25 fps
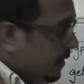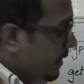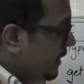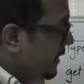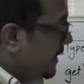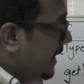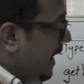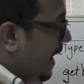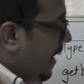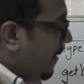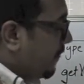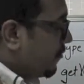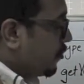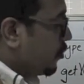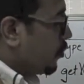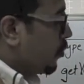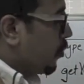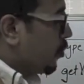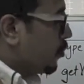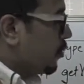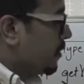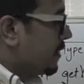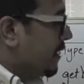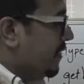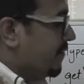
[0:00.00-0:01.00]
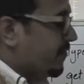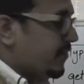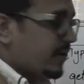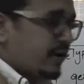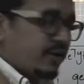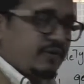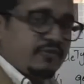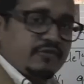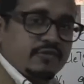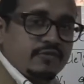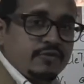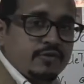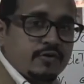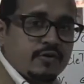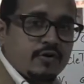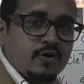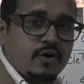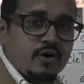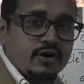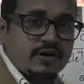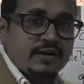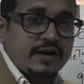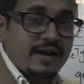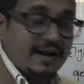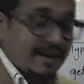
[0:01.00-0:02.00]
He have to go to definition
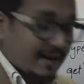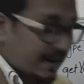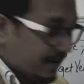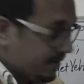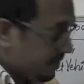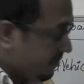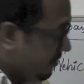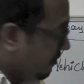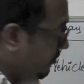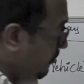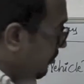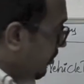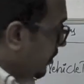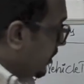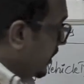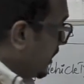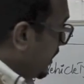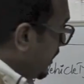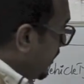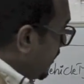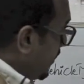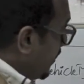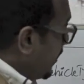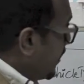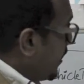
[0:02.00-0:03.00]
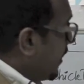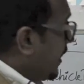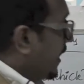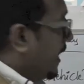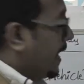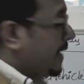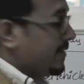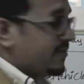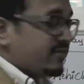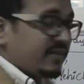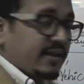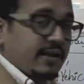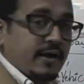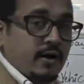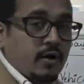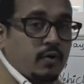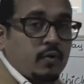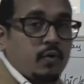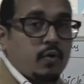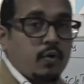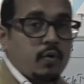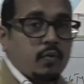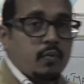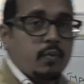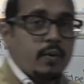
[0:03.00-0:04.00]
or declaration, sorry, and check
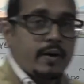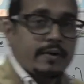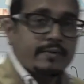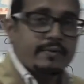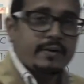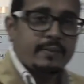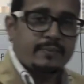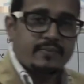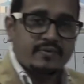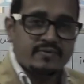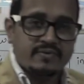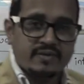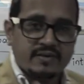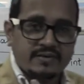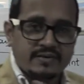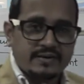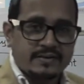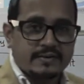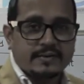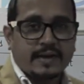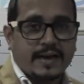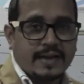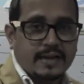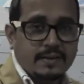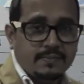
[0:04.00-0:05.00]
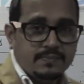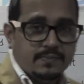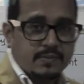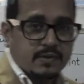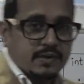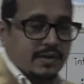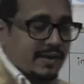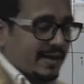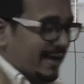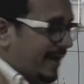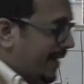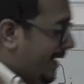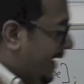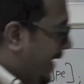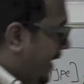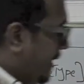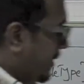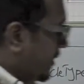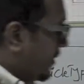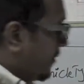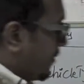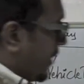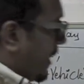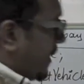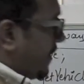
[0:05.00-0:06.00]
out, oh, one represent the type
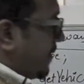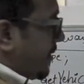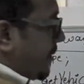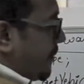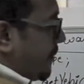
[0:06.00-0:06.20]
and red